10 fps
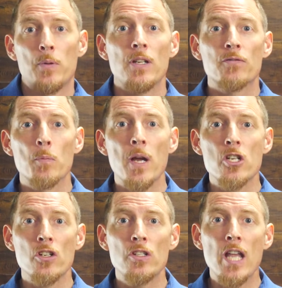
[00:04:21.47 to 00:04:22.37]
The
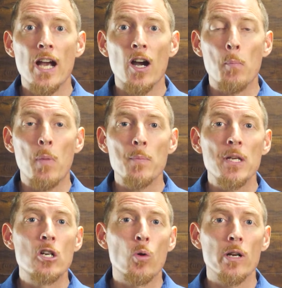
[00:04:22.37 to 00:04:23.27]
information there might
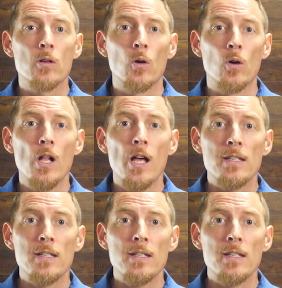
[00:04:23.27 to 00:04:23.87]
be critical